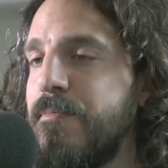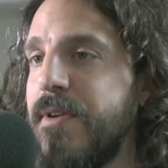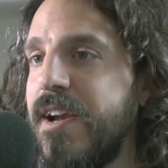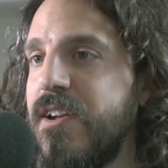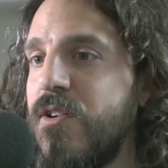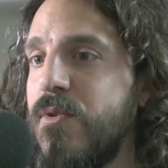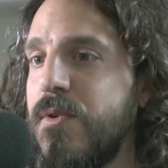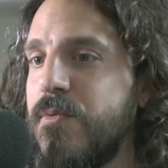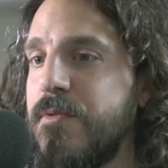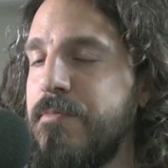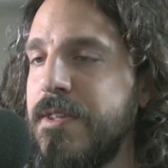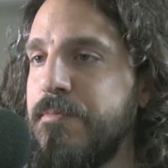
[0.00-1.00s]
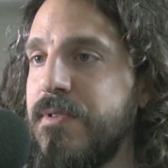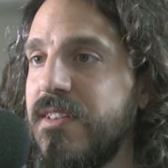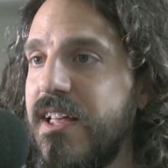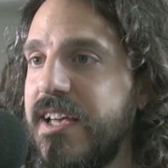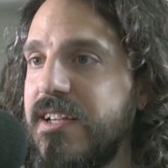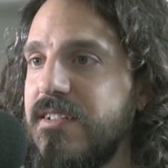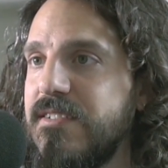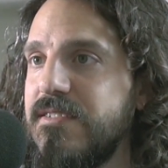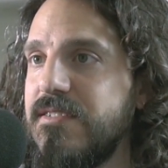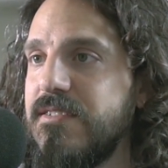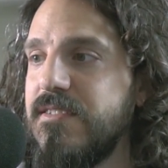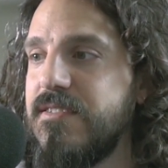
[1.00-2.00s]
but I know it would be polite
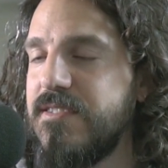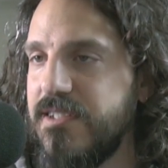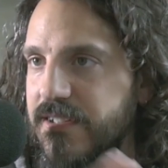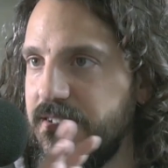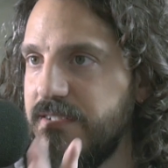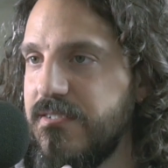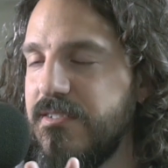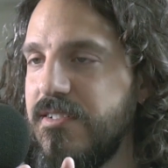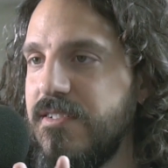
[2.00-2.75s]
to